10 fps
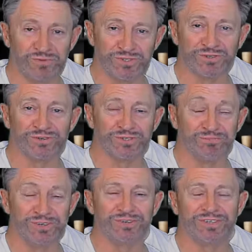Resource
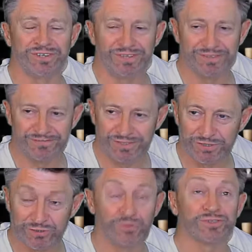mirroring.
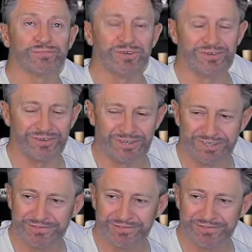Source mirroring.